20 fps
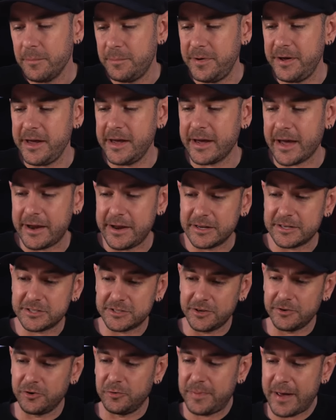being an
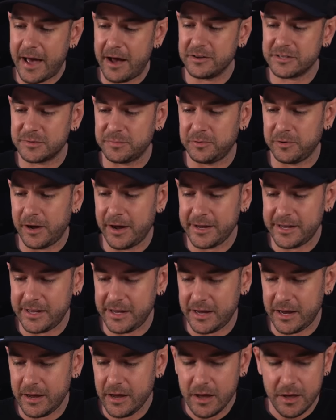external power supply
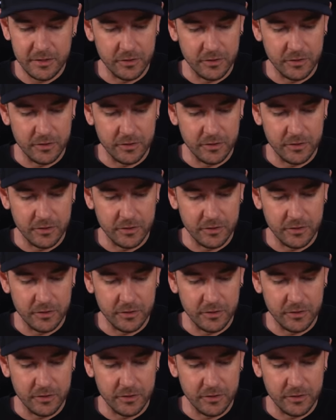here,